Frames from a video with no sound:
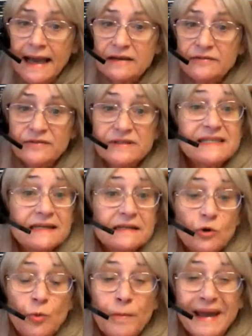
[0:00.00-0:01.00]
any
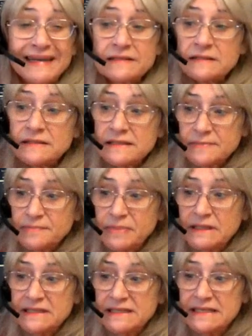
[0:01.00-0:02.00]
physical or mental
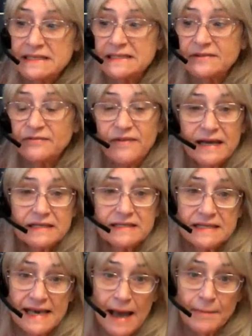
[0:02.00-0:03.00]
disabilities
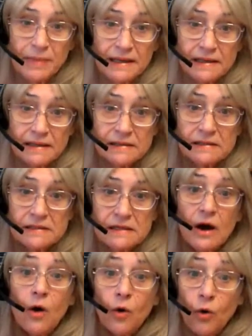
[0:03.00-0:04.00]
affecting the
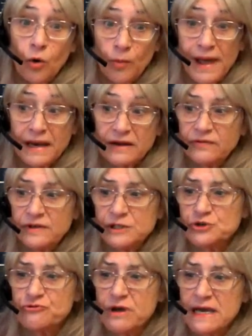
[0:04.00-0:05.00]
applicant or
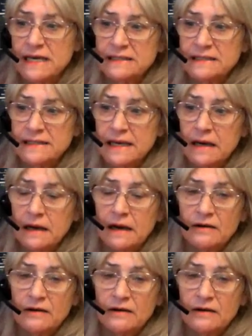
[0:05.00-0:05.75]
beneficiaries,